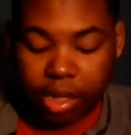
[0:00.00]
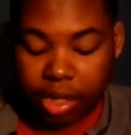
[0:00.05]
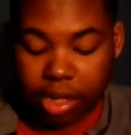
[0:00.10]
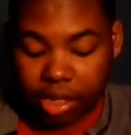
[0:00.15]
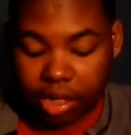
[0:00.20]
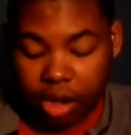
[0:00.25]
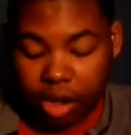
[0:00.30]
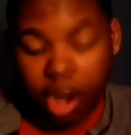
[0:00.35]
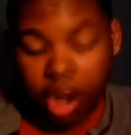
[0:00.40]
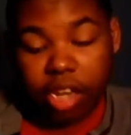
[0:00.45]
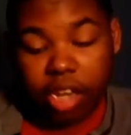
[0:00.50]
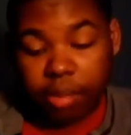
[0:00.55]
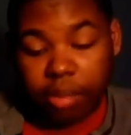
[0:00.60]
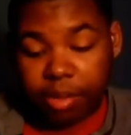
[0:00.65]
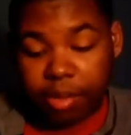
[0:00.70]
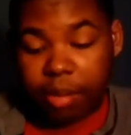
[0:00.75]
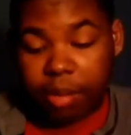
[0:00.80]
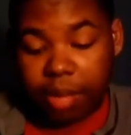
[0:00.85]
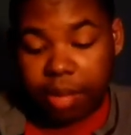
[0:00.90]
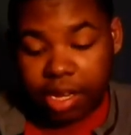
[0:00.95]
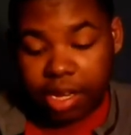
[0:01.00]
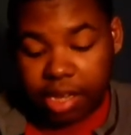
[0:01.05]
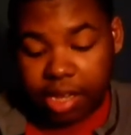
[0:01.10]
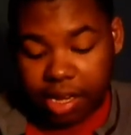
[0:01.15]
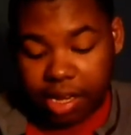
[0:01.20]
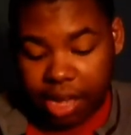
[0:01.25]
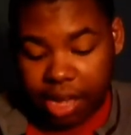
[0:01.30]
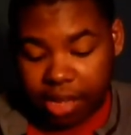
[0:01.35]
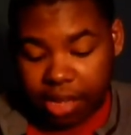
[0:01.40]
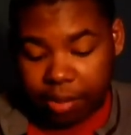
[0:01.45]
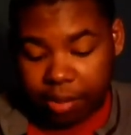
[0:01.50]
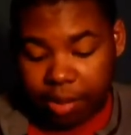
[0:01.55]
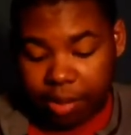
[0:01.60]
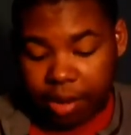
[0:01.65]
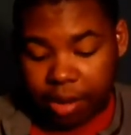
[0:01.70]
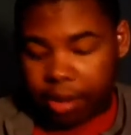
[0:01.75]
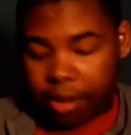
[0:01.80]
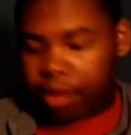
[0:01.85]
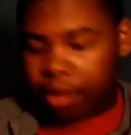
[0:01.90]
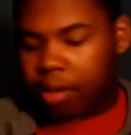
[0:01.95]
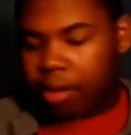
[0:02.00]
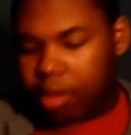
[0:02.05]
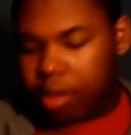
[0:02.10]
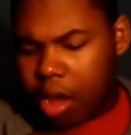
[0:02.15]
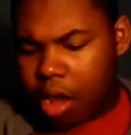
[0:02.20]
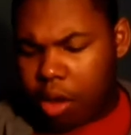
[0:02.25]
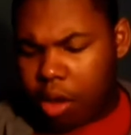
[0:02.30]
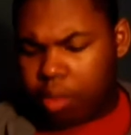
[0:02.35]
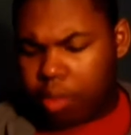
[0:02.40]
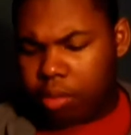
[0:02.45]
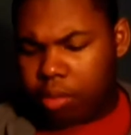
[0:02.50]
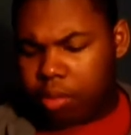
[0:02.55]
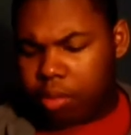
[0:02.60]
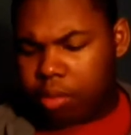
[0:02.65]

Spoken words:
Because there are some symbolistic things up in here. Oh,